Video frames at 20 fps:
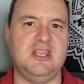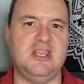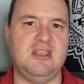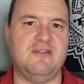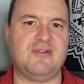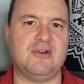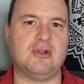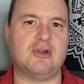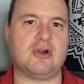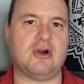
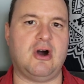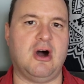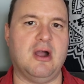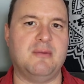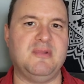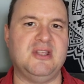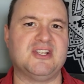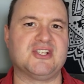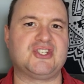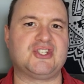Even
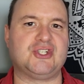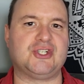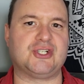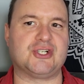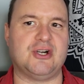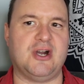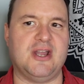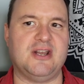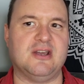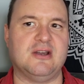communist
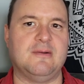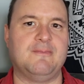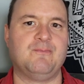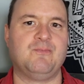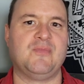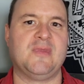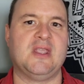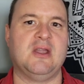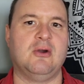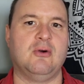China
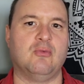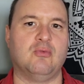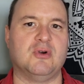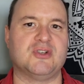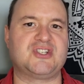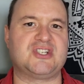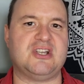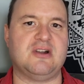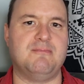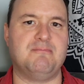
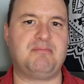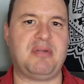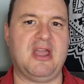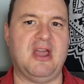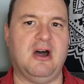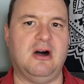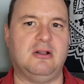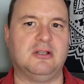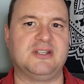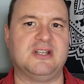was
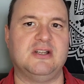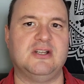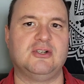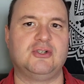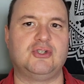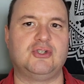compelled